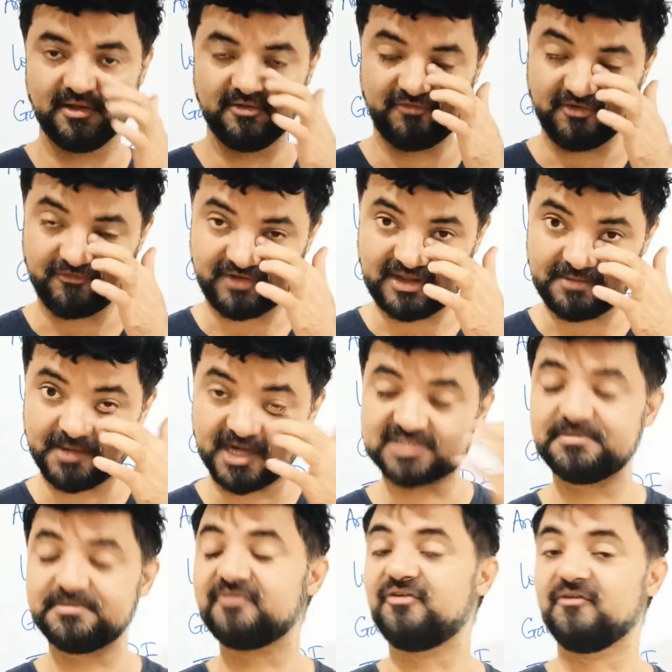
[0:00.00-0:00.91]
50
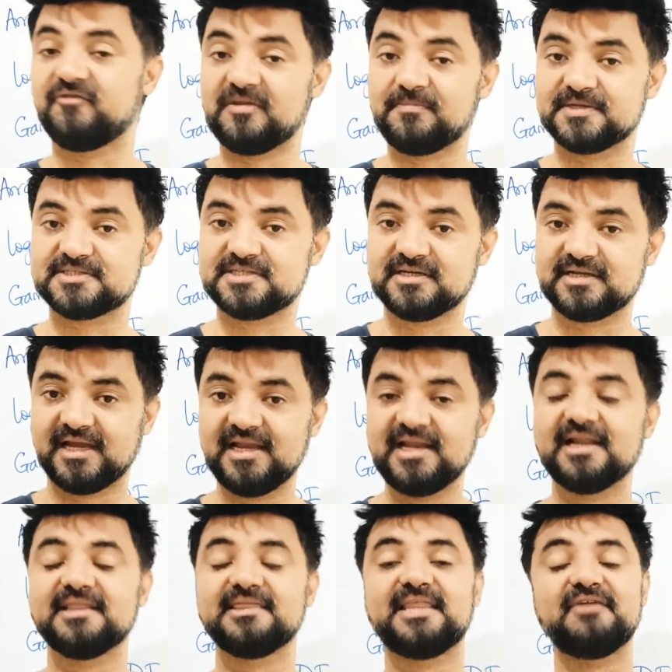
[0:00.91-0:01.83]
marks means
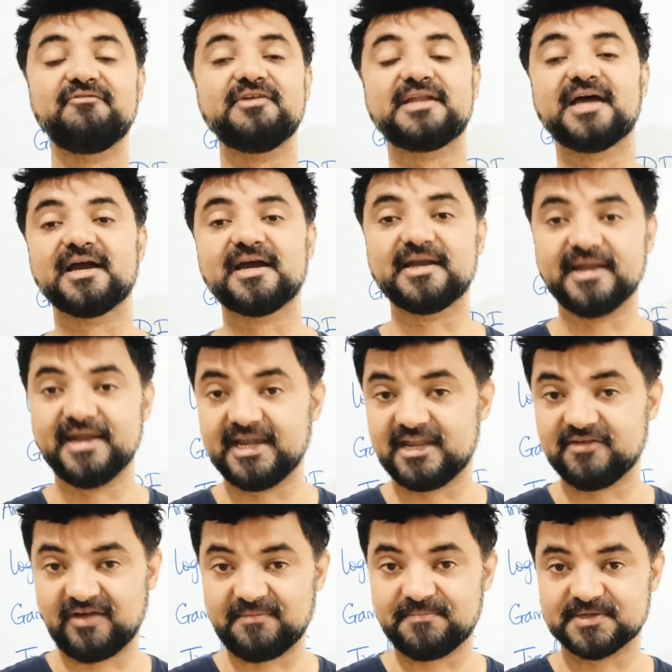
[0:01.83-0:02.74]
50%, then we'll target
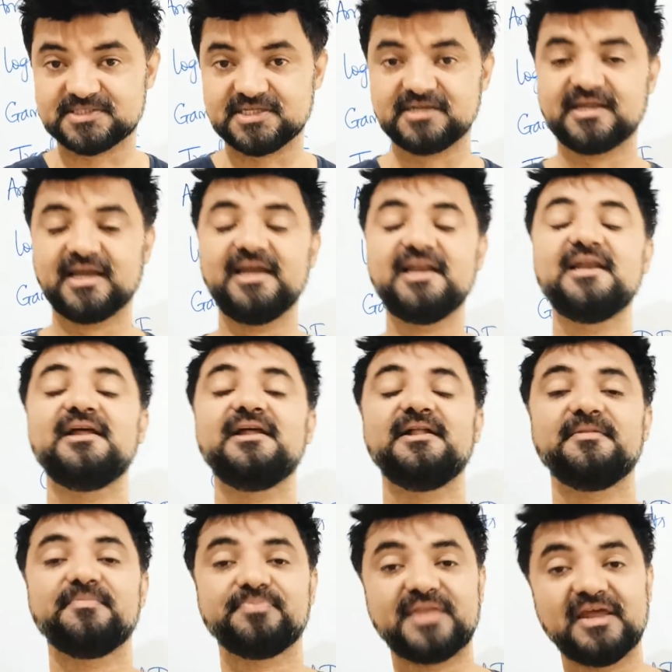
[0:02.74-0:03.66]
85%,
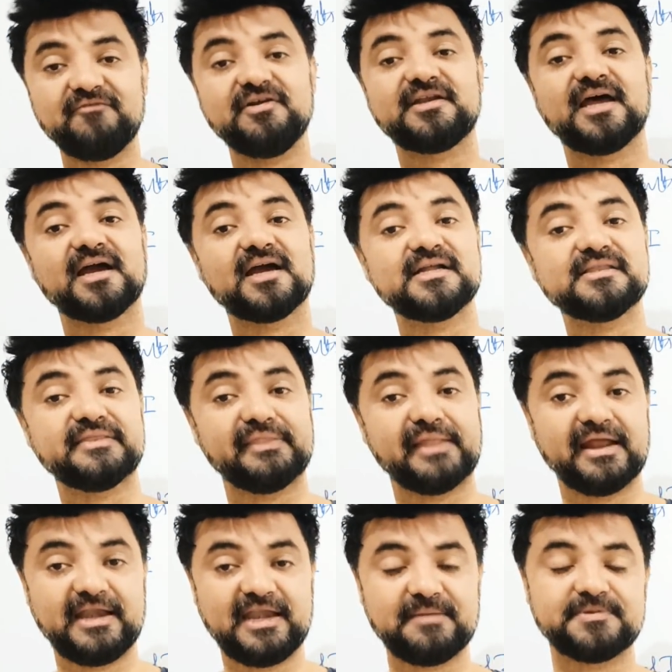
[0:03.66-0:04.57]
then we'll target
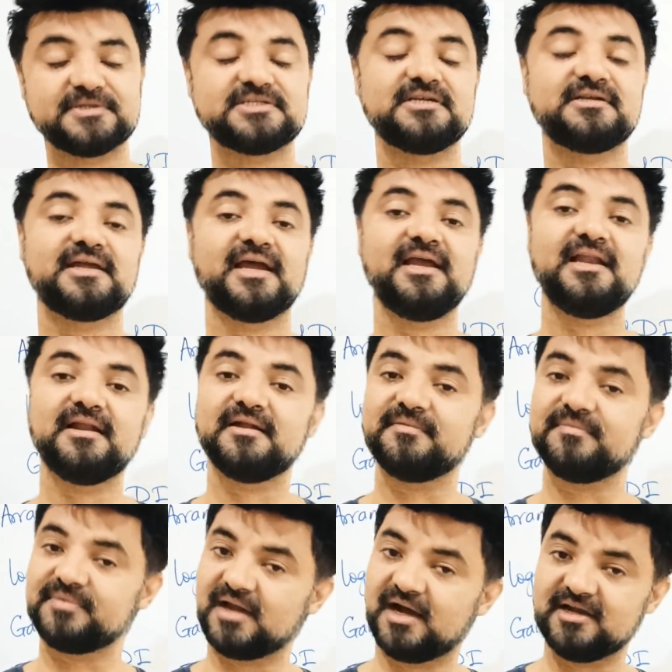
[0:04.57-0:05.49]
90%,
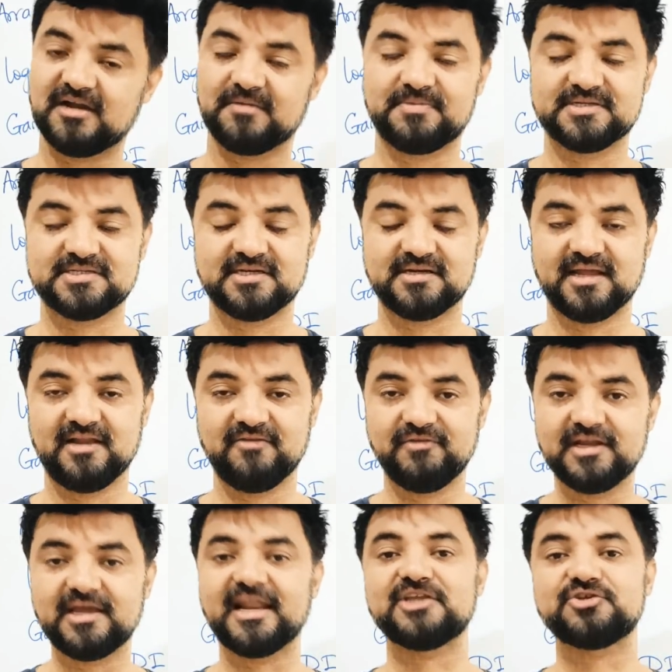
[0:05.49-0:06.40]
100%.
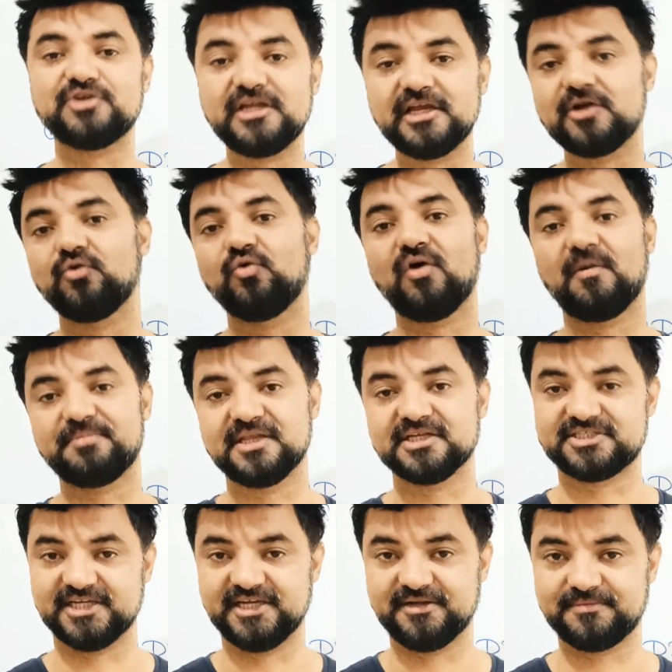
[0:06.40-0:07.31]
We'll gradually go up
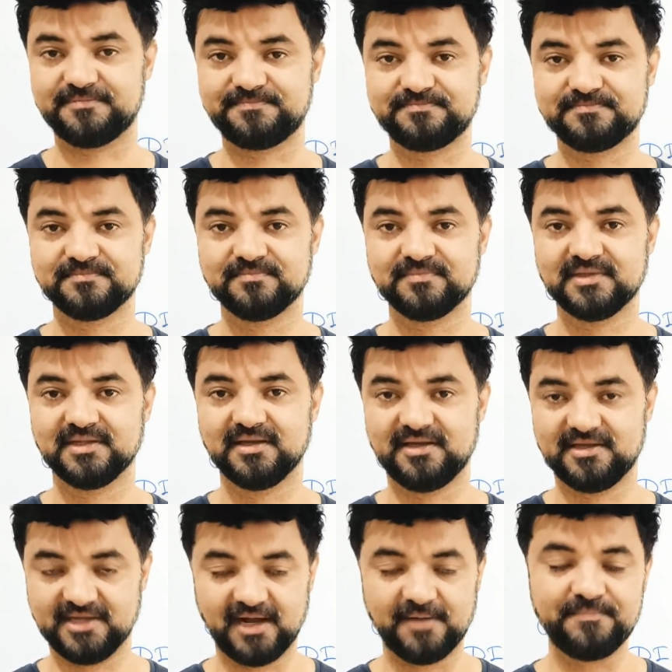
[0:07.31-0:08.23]
the chain.
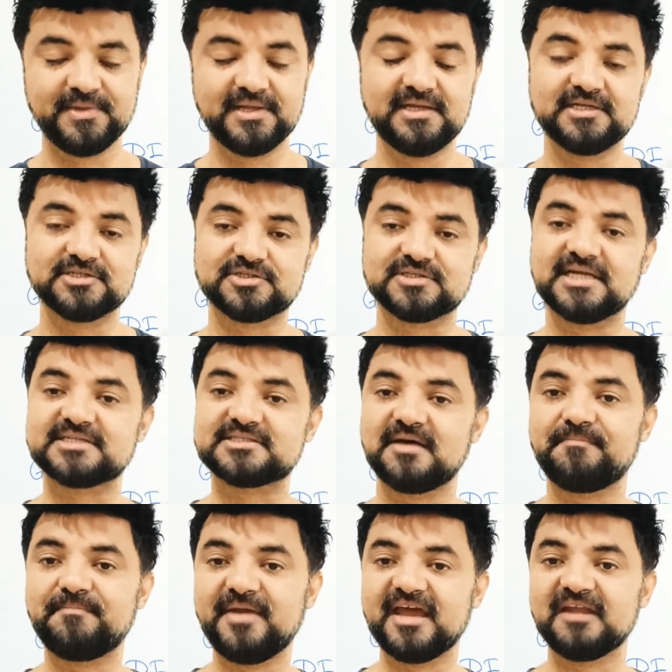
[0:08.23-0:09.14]
Yeah. So that's
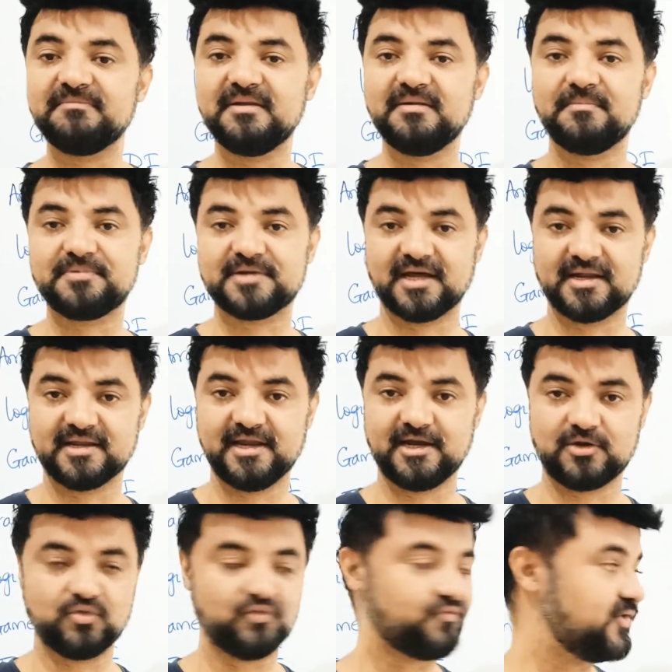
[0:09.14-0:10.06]
the bare minimum
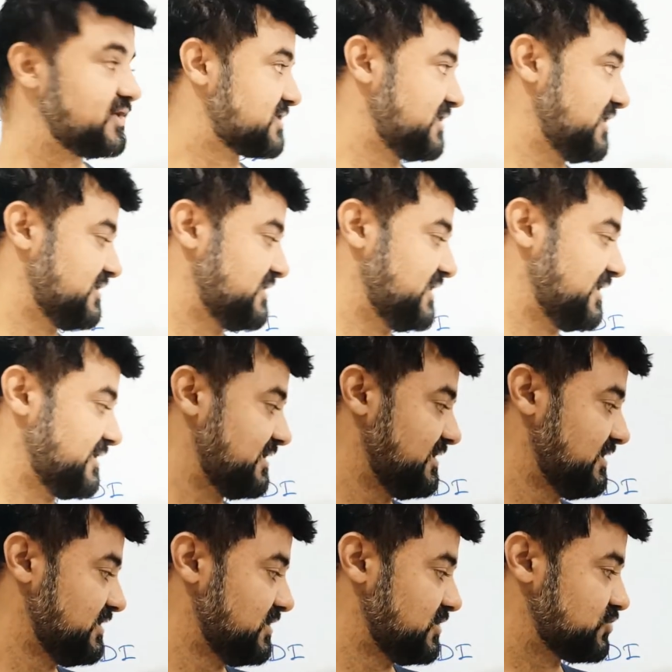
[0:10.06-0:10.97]
target to first clear that.
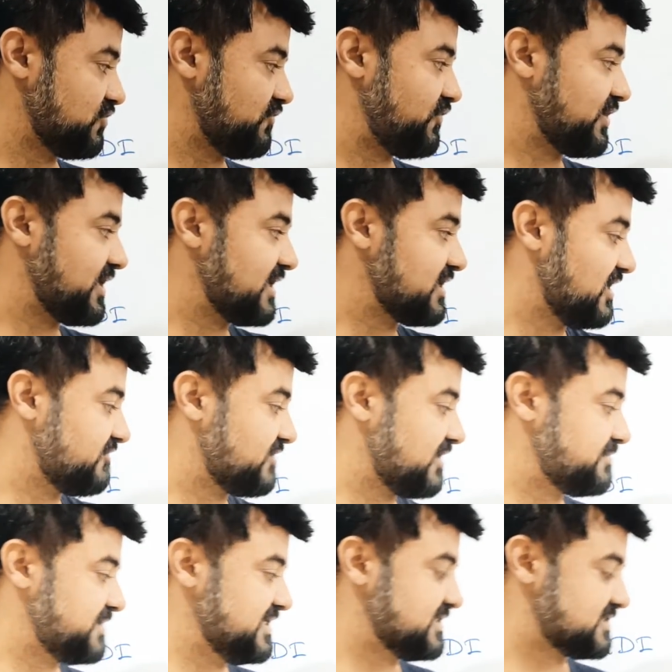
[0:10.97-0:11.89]
So if you can cover
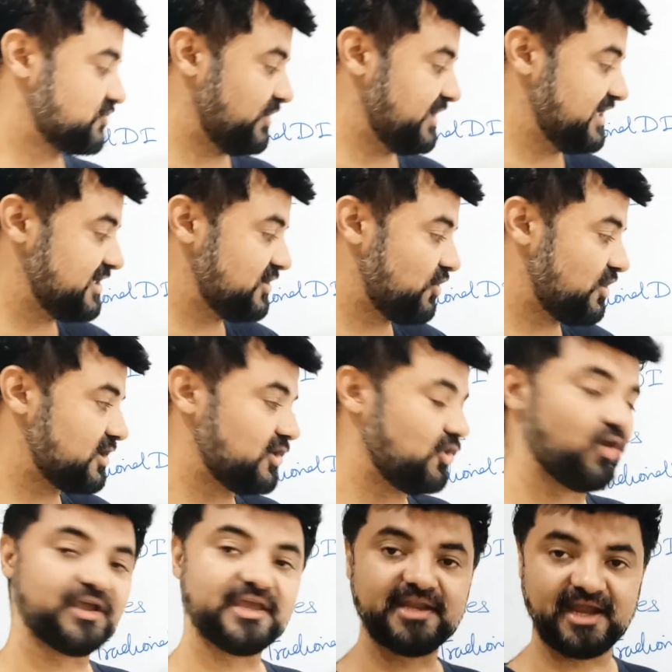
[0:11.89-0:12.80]
up these, so in your
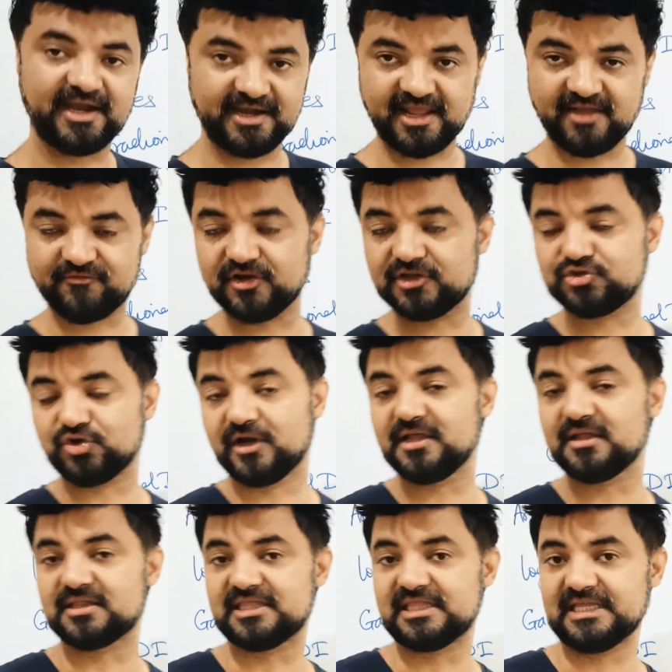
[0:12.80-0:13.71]
login ID, if you're
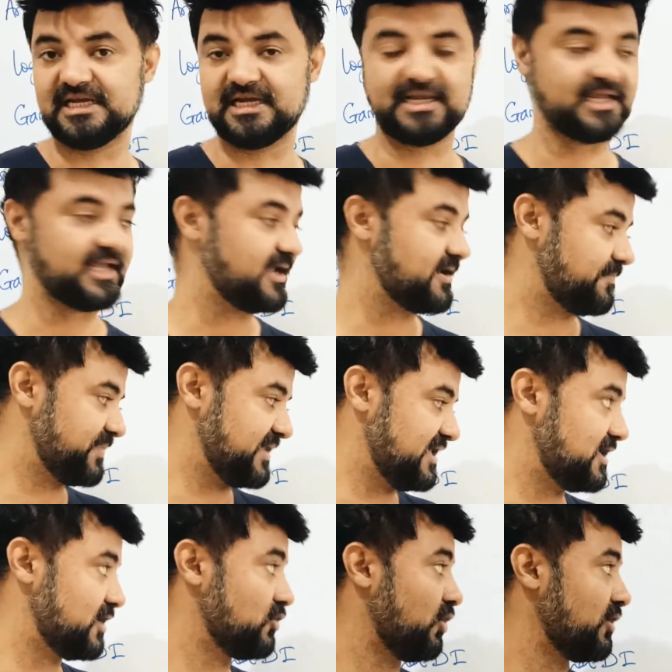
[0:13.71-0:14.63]
joining CTK,
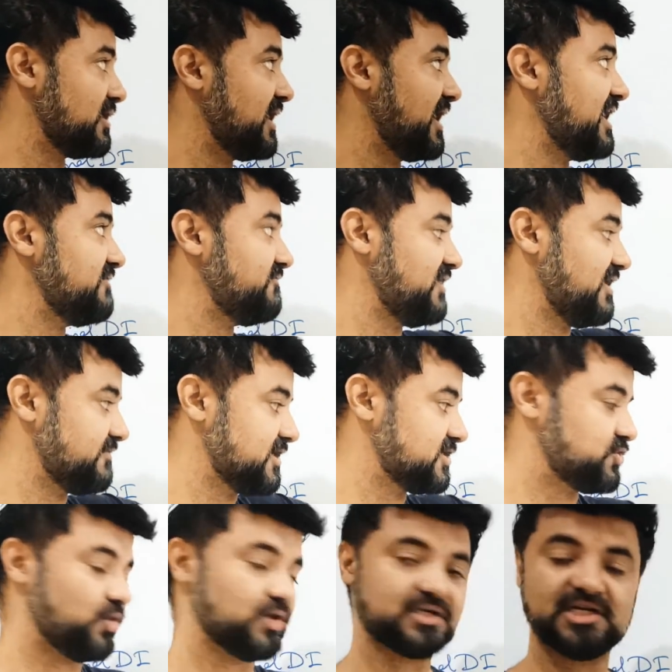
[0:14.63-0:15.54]
in your login ID, we have
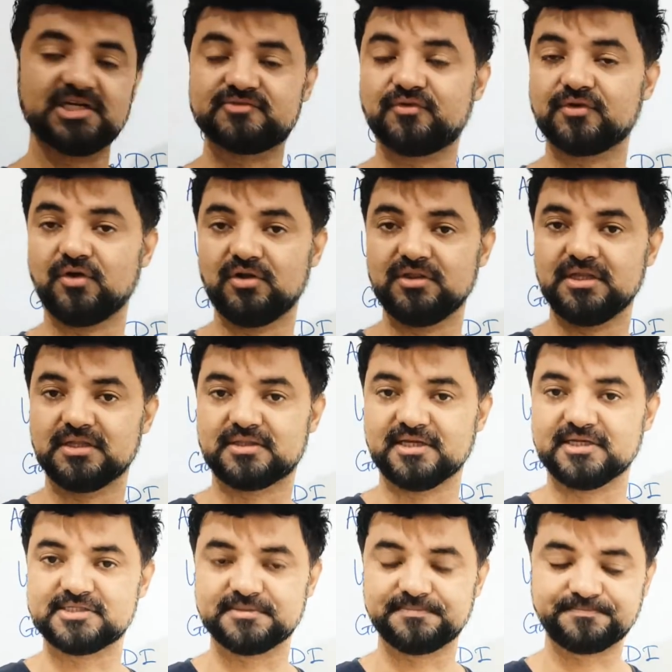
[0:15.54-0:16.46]
the shortcuts for all these
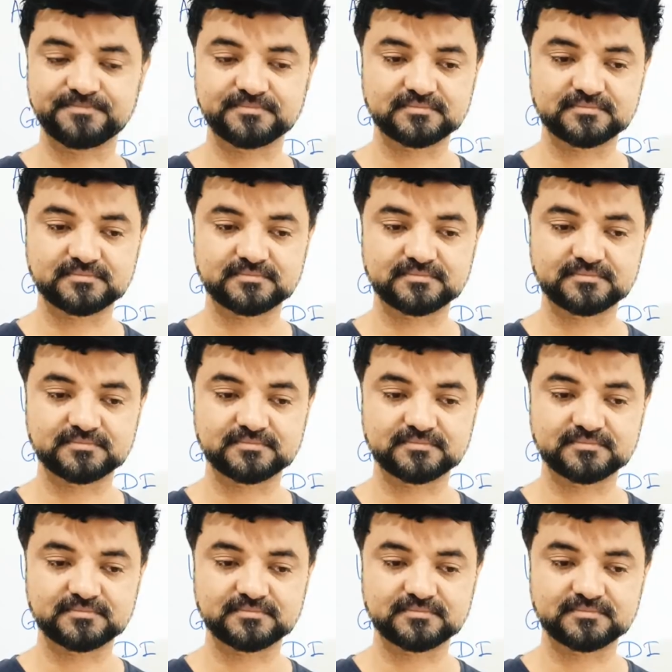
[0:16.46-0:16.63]
things.